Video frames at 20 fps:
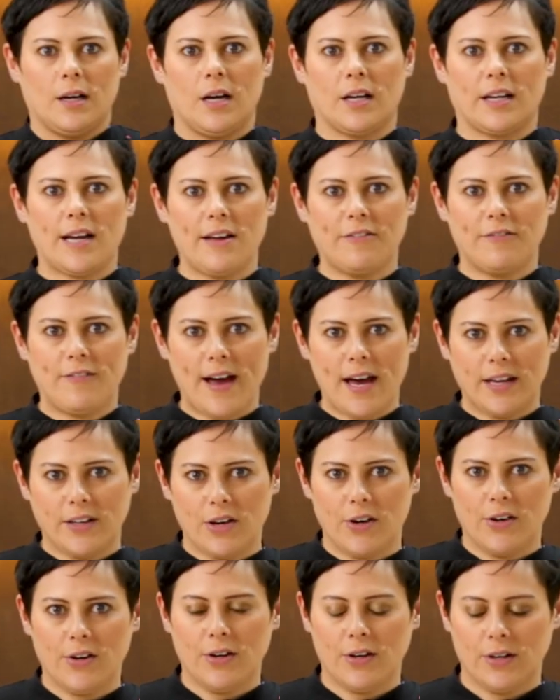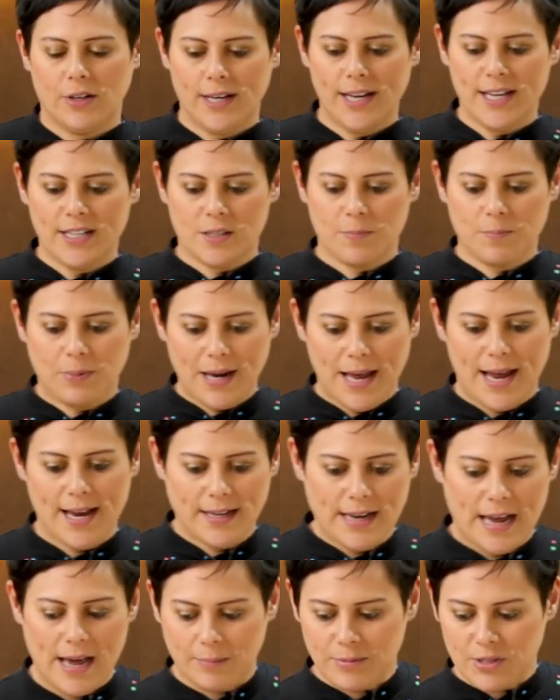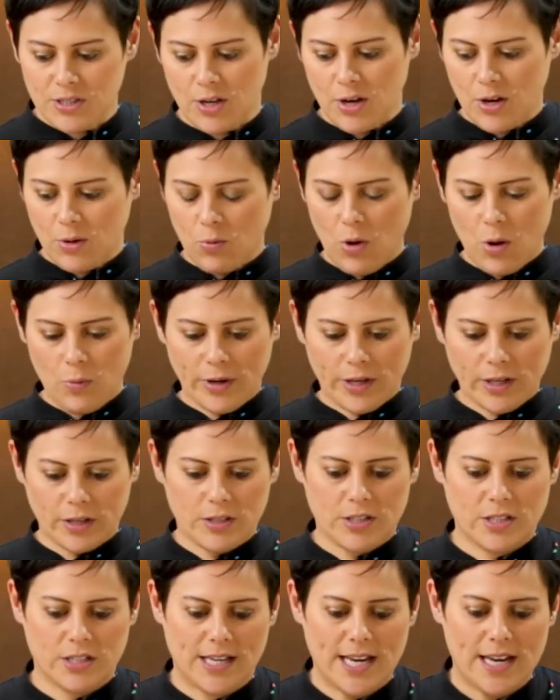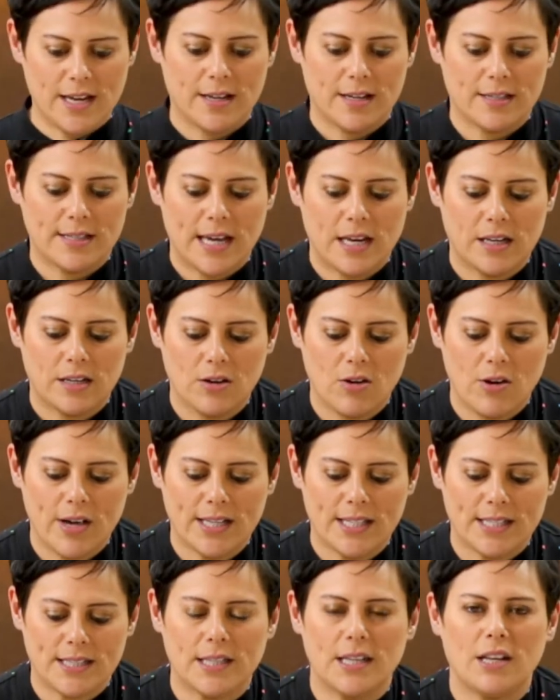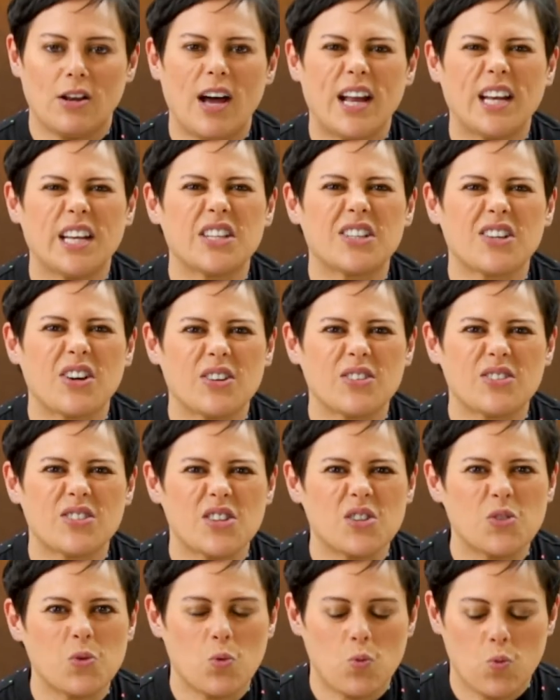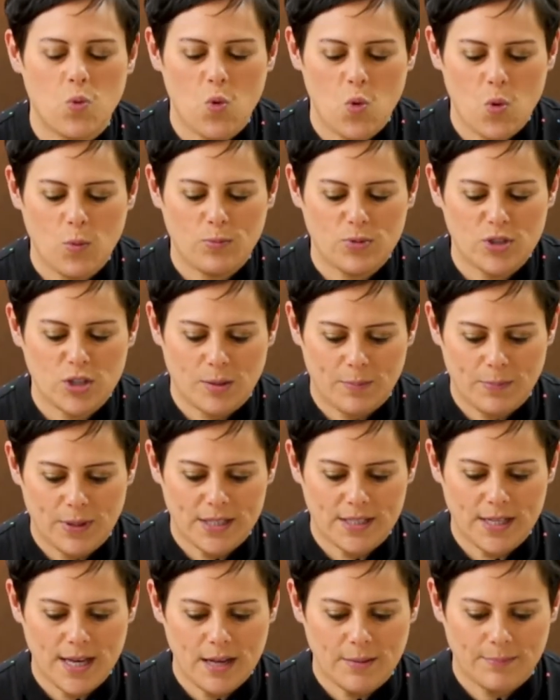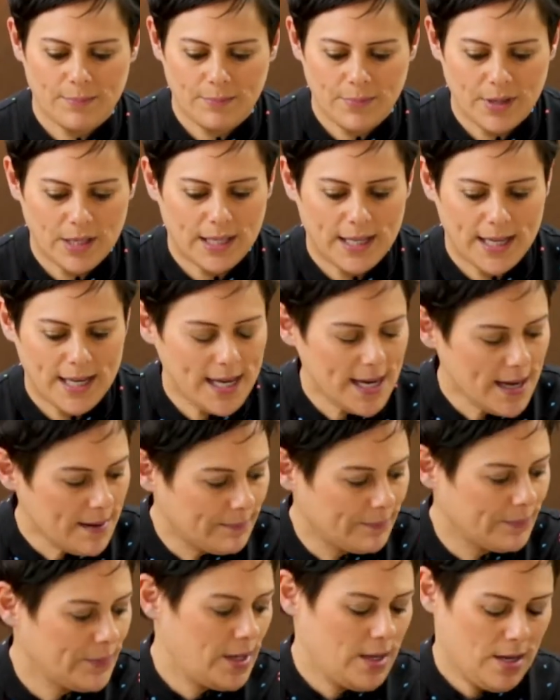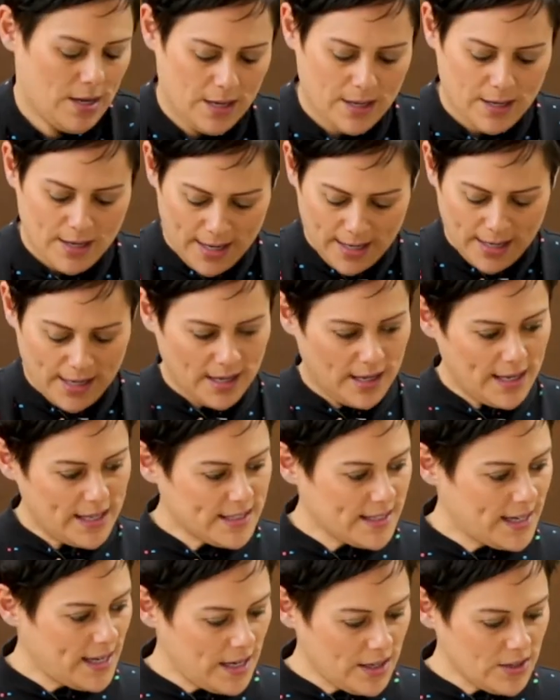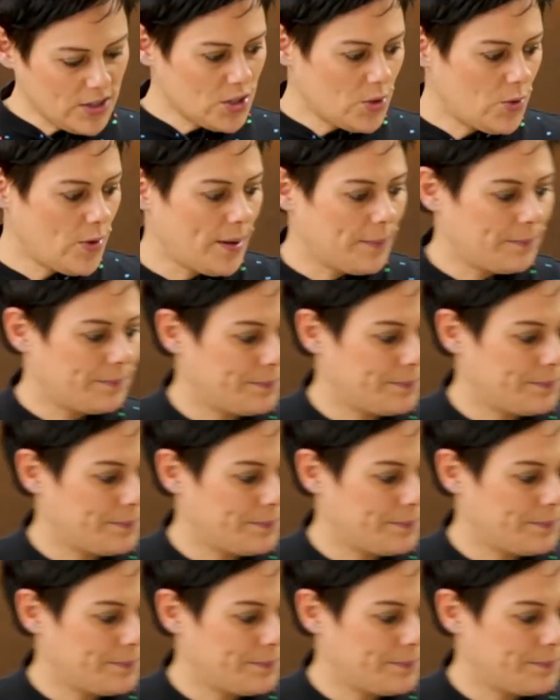Okay, whānau, let's plate up. So what we're going to get is our nicely lightly toasted or warmed pita. Put it here and let's get into it.